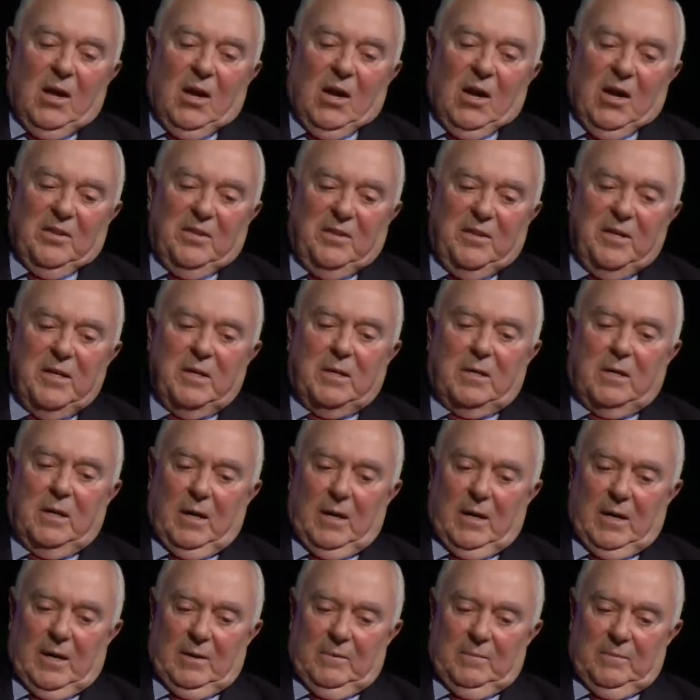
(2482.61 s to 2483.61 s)
I think
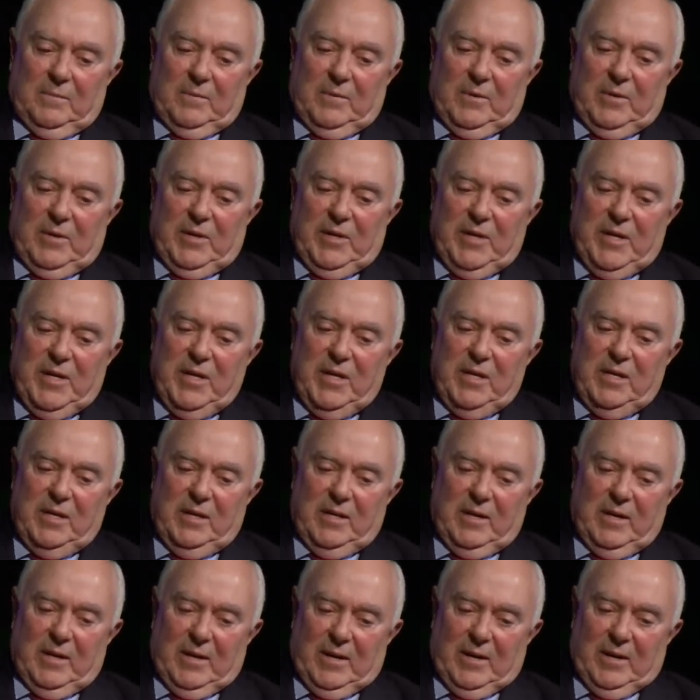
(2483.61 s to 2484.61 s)
uh,
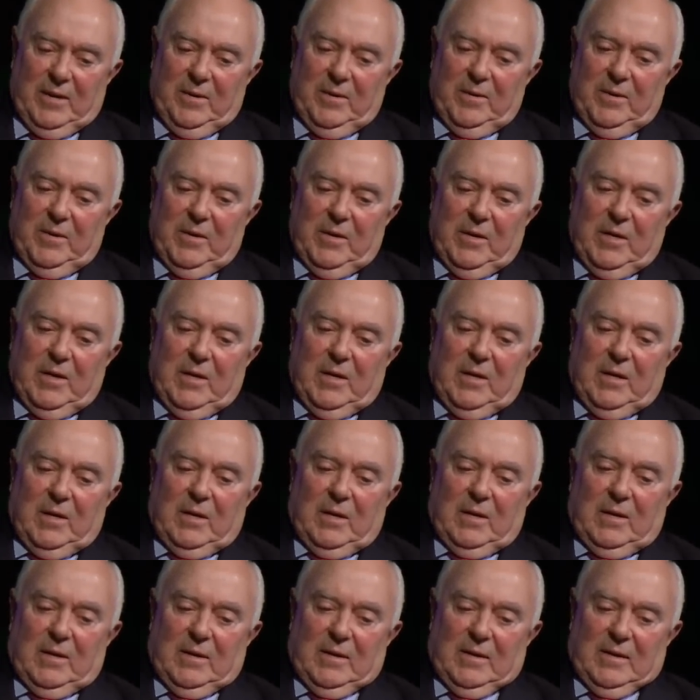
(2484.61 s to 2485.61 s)
he, uh,
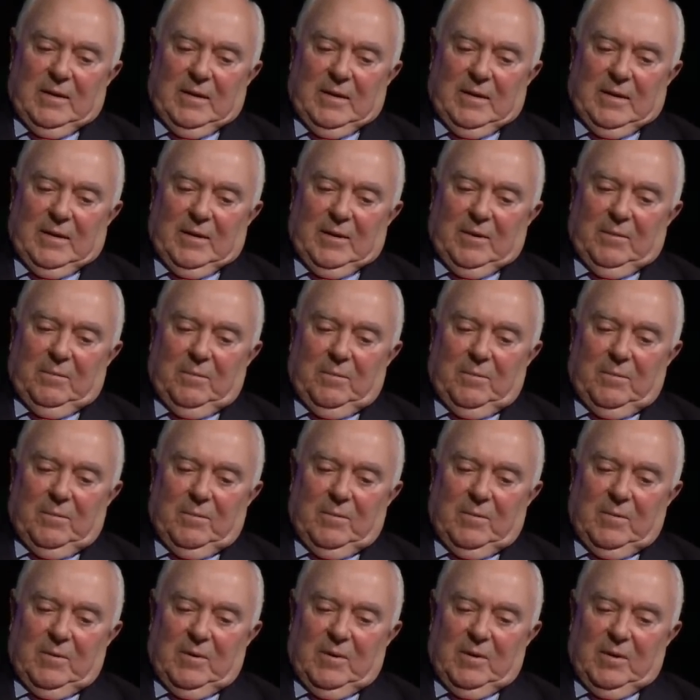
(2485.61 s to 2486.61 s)
uh,
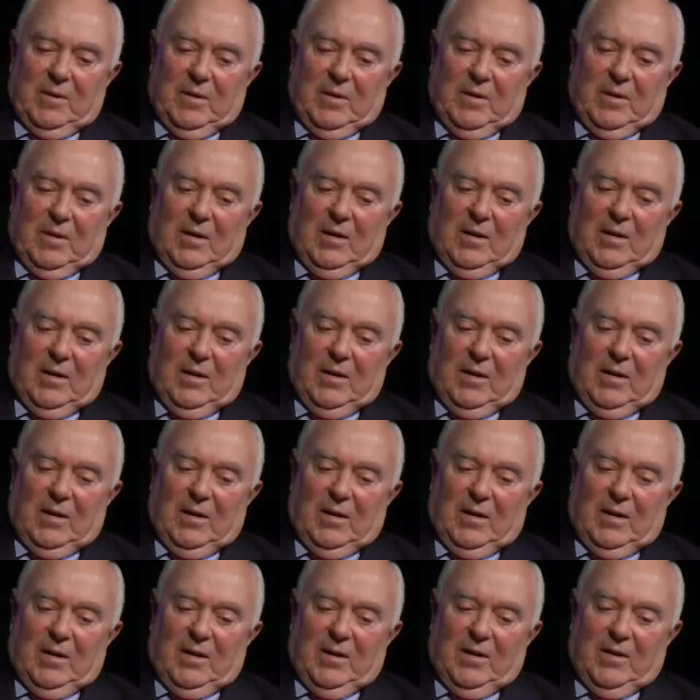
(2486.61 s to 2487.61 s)

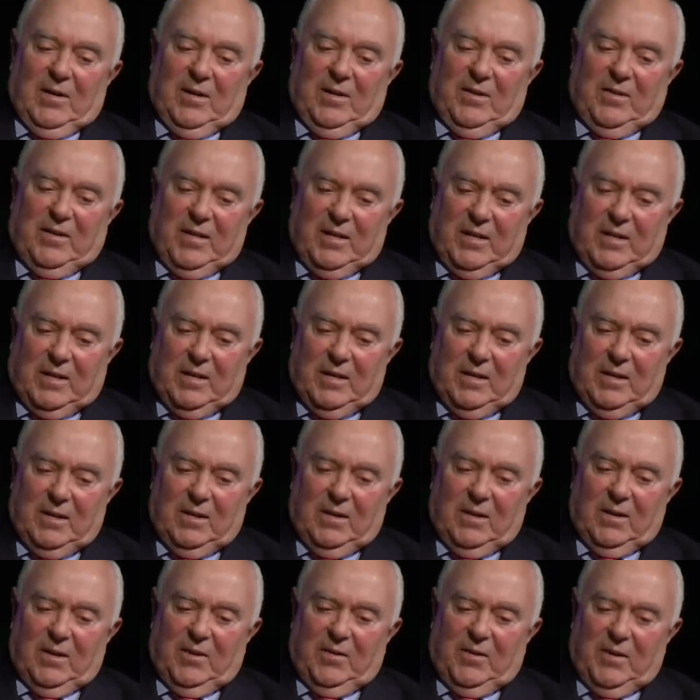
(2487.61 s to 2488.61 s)
I, I, think
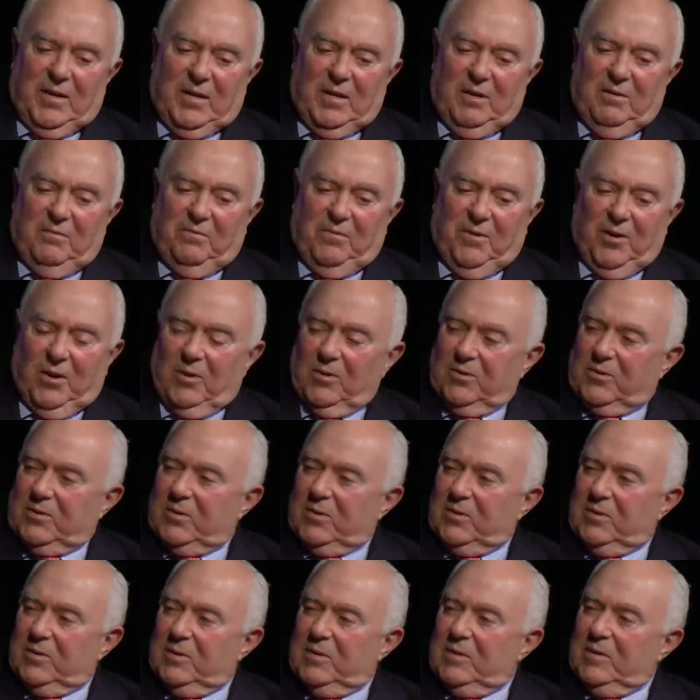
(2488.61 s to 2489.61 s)
he, I think he
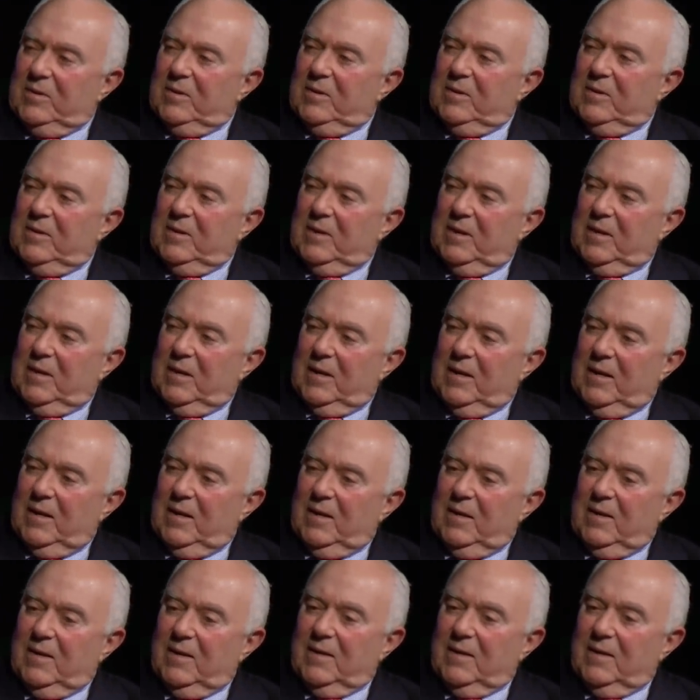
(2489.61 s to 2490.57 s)
felt uh,